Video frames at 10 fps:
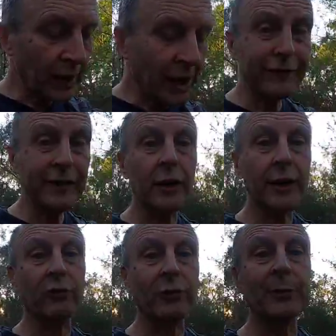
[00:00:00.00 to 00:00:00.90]
I feel
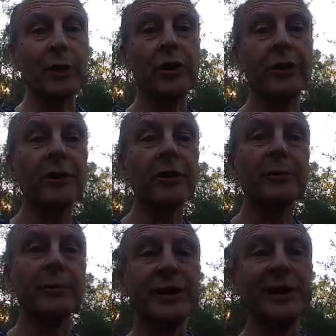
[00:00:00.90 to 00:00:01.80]
like I ramble on a lot,
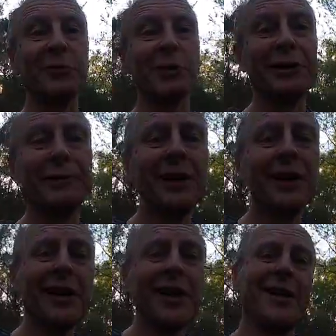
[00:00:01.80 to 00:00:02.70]
but anyway,
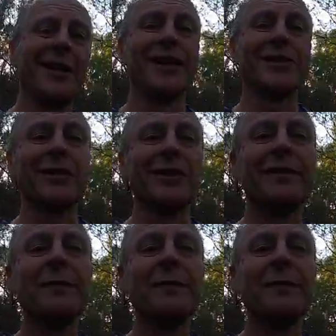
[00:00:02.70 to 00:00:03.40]
that's life.